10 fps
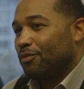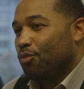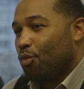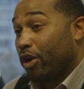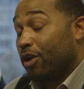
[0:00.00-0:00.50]

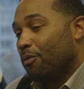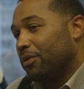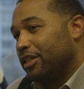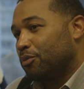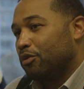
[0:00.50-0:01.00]
working on
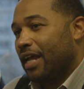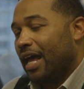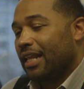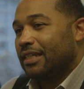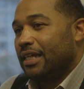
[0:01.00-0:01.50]
police
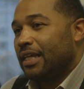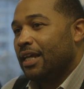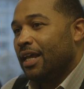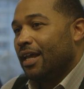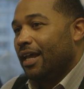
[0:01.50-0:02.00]
brutality,
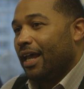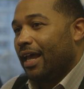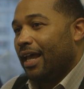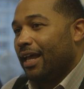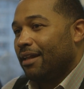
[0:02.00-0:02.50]

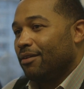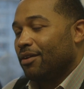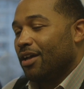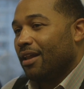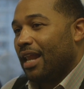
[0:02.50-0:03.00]
and
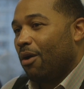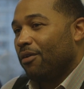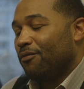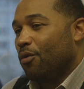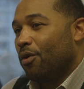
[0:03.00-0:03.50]

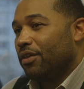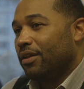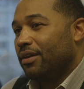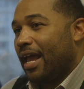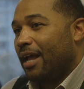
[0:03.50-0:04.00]
allowing for the